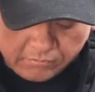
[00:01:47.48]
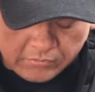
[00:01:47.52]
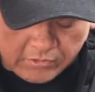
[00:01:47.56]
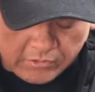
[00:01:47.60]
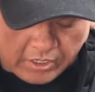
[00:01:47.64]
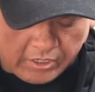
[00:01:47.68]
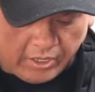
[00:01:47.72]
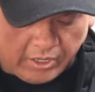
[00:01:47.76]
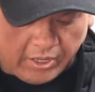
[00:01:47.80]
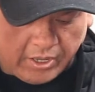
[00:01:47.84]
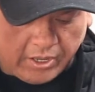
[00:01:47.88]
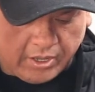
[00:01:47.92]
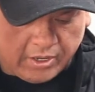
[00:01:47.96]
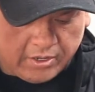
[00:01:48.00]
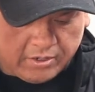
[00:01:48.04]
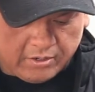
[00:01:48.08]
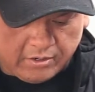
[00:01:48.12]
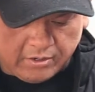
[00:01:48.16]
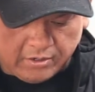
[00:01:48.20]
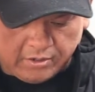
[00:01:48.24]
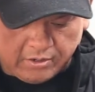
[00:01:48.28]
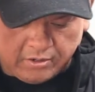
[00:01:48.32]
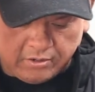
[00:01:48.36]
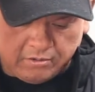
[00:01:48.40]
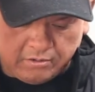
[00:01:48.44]
And
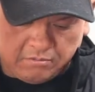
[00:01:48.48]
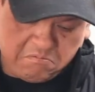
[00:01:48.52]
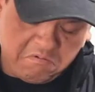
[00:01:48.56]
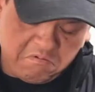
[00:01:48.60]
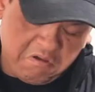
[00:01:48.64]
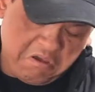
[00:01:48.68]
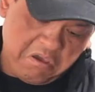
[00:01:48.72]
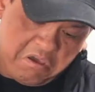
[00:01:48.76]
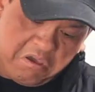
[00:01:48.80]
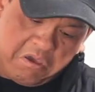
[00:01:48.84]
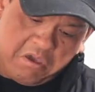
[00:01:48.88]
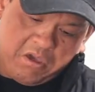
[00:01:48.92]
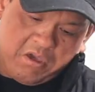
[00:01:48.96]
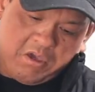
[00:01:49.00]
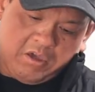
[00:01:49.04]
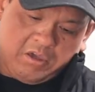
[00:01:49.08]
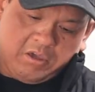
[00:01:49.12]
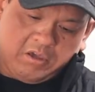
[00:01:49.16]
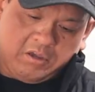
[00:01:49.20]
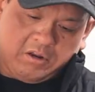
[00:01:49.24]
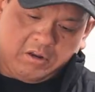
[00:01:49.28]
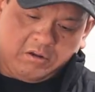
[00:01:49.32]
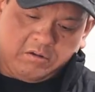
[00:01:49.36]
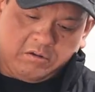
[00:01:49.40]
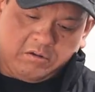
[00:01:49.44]
you
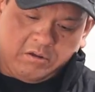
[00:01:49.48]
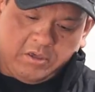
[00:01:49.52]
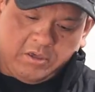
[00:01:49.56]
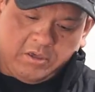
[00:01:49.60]
know,